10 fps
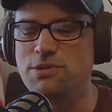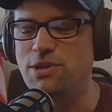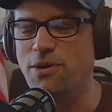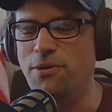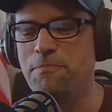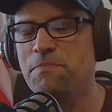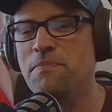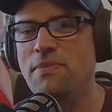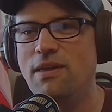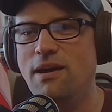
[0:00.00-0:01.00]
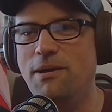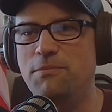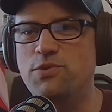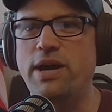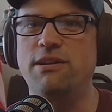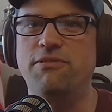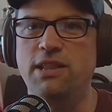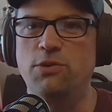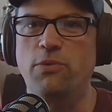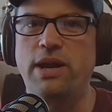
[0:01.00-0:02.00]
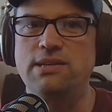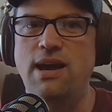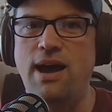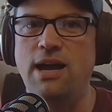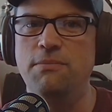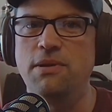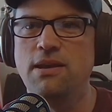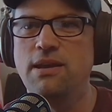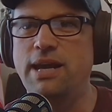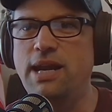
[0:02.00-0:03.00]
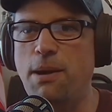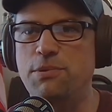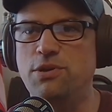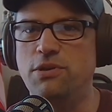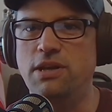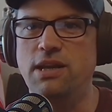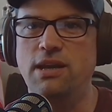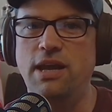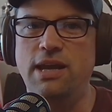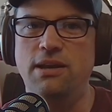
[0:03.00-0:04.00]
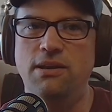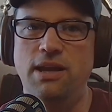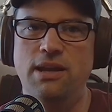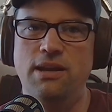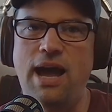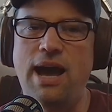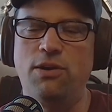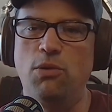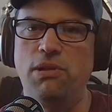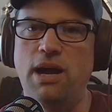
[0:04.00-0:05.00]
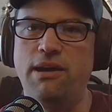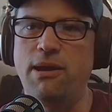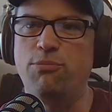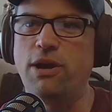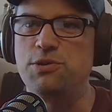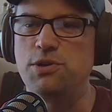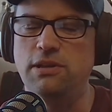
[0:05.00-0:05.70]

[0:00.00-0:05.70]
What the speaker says: So trying to find the right time and opportunity and how to apply that pressure to